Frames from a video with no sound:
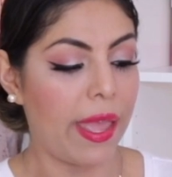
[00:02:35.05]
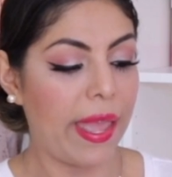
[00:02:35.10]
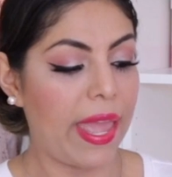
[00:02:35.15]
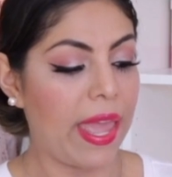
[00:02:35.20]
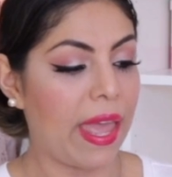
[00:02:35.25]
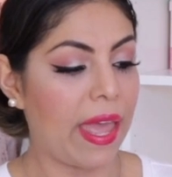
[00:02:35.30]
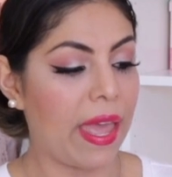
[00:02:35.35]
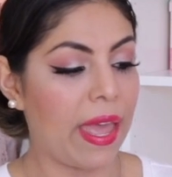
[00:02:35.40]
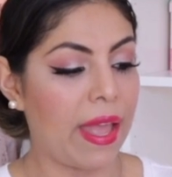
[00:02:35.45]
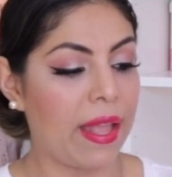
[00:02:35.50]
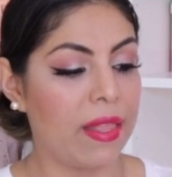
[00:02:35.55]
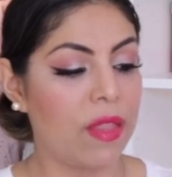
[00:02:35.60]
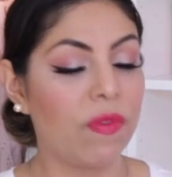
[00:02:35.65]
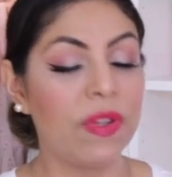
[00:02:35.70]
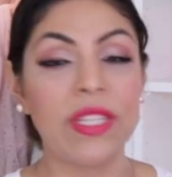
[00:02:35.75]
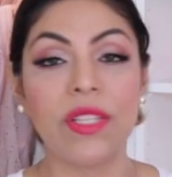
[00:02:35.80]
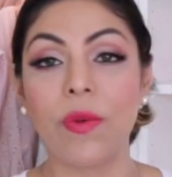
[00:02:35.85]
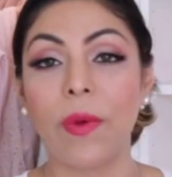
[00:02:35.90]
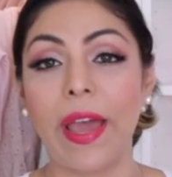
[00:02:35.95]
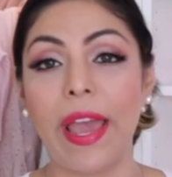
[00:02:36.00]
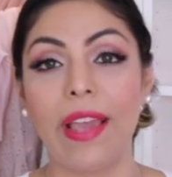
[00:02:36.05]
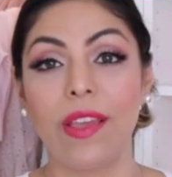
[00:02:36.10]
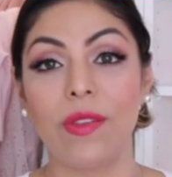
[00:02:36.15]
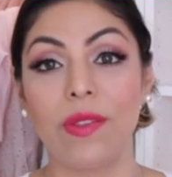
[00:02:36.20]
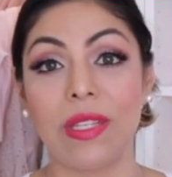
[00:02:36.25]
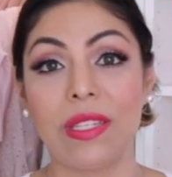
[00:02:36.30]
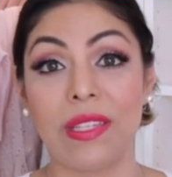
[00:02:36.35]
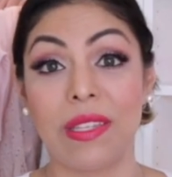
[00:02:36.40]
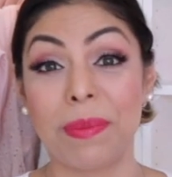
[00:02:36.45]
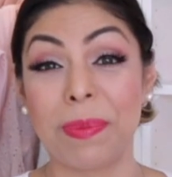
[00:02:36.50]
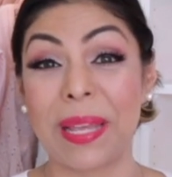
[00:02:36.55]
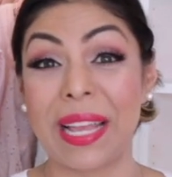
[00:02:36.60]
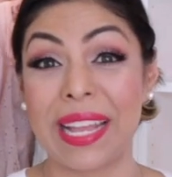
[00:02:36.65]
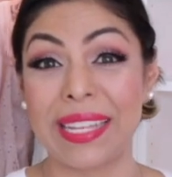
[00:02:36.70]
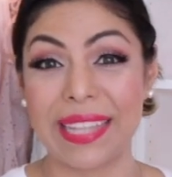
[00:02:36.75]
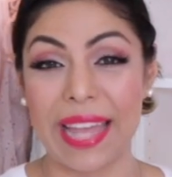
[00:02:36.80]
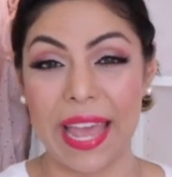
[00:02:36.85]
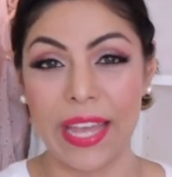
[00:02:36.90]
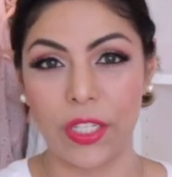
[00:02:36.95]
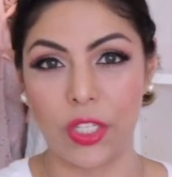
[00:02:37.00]
And the reason why I use this is
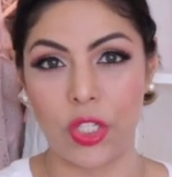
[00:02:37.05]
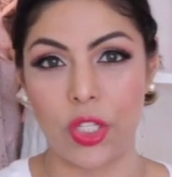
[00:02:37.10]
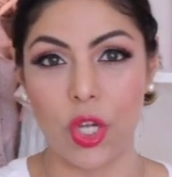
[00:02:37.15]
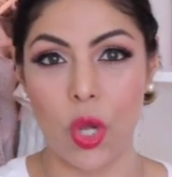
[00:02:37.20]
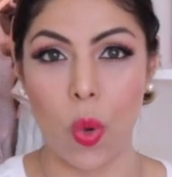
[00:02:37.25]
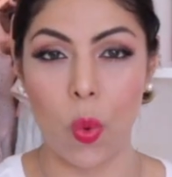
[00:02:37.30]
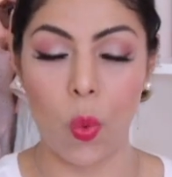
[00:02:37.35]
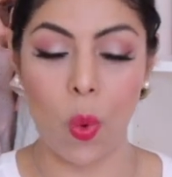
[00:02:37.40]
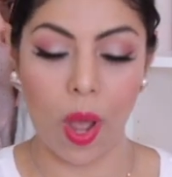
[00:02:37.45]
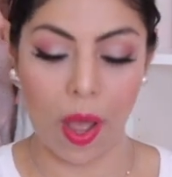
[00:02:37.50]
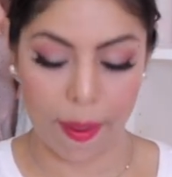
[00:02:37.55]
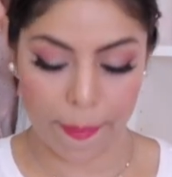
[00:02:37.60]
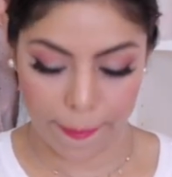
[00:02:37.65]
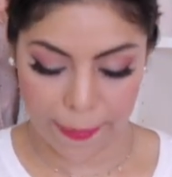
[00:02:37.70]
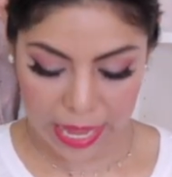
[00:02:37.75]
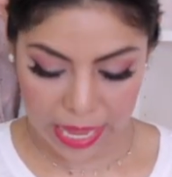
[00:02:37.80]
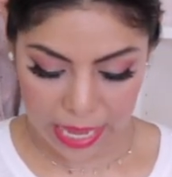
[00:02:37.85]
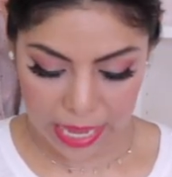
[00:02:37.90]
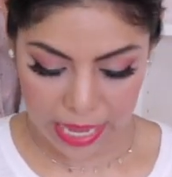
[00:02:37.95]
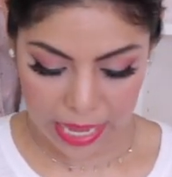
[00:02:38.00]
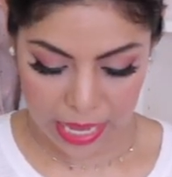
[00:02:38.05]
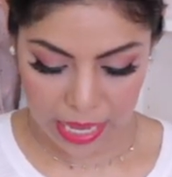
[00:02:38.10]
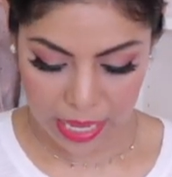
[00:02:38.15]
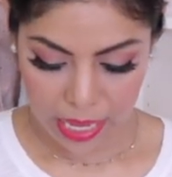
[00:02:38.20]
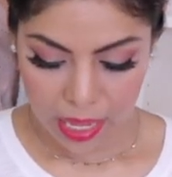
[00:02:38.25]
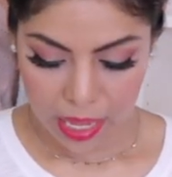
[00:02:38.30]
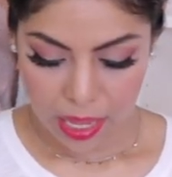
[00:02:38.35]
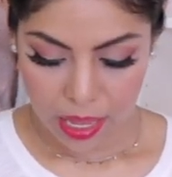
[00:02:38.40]
because I don't want my